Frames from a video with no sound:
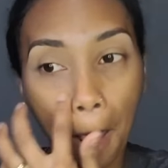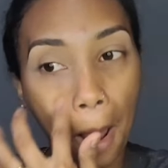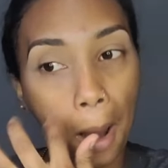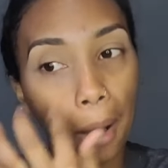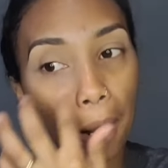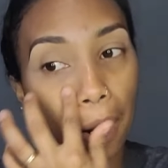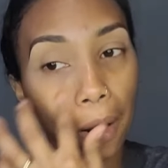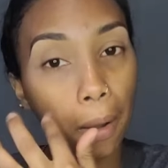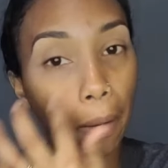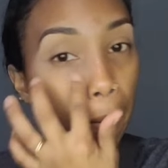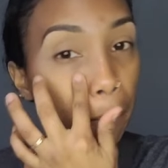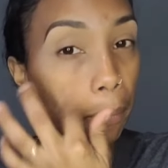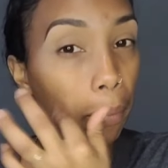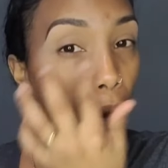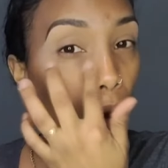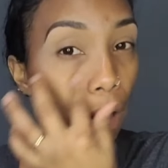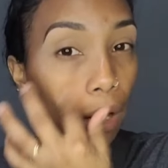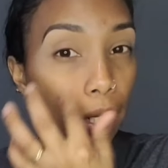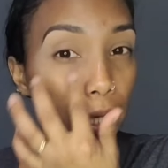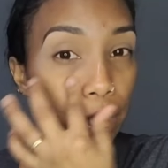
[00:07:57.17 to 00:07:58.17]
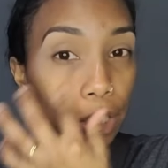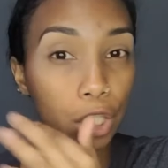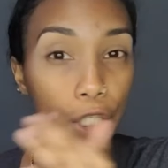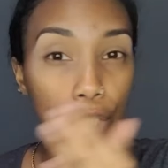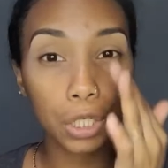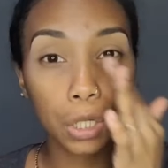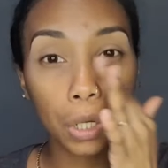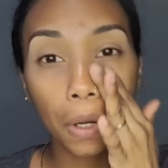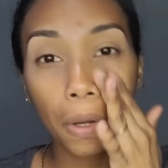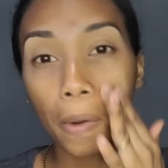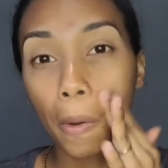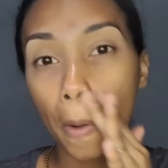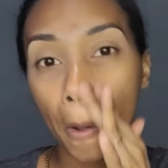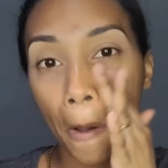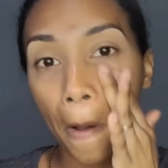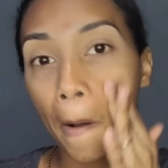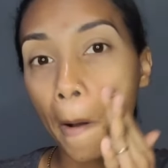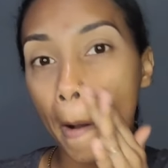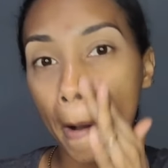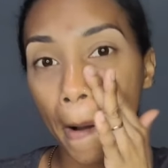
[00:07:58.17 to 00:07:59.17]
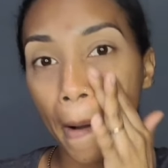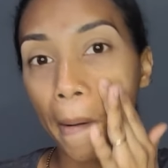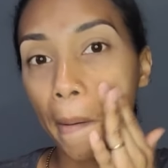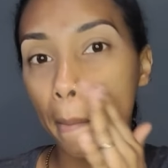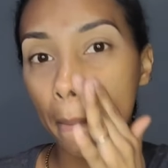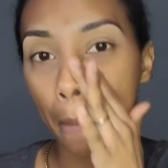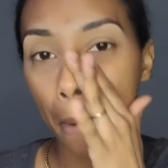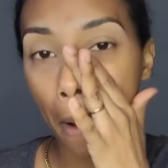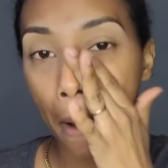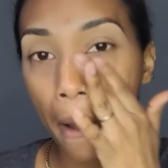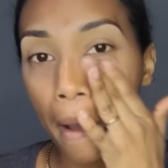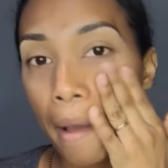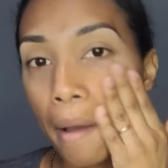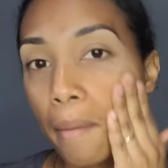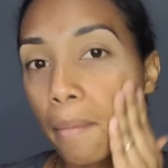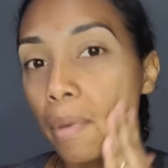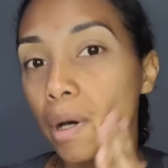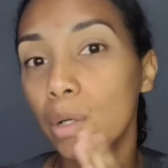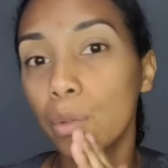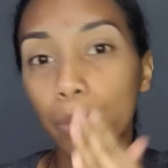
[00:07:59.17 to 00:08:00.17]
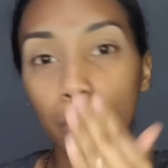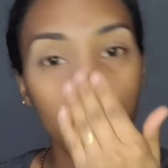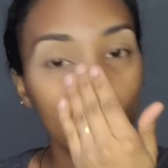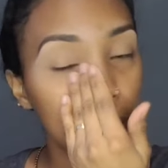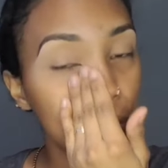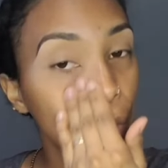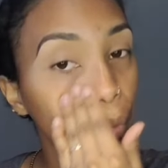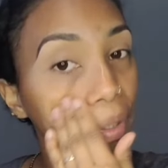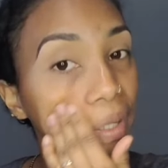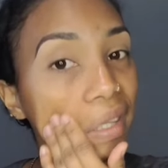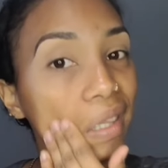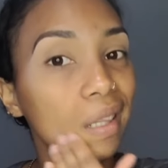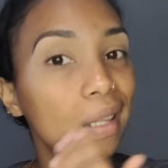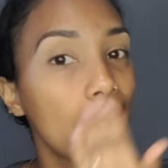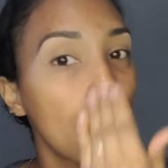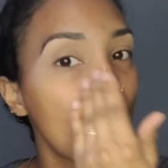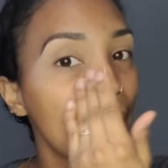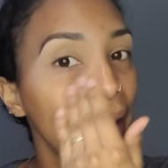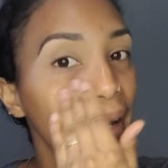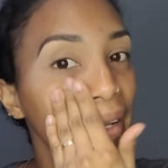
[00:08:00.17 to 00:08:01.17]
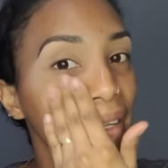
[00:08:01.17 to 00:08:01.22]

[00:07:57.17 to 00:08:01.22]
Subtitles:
look polished, but with doing that,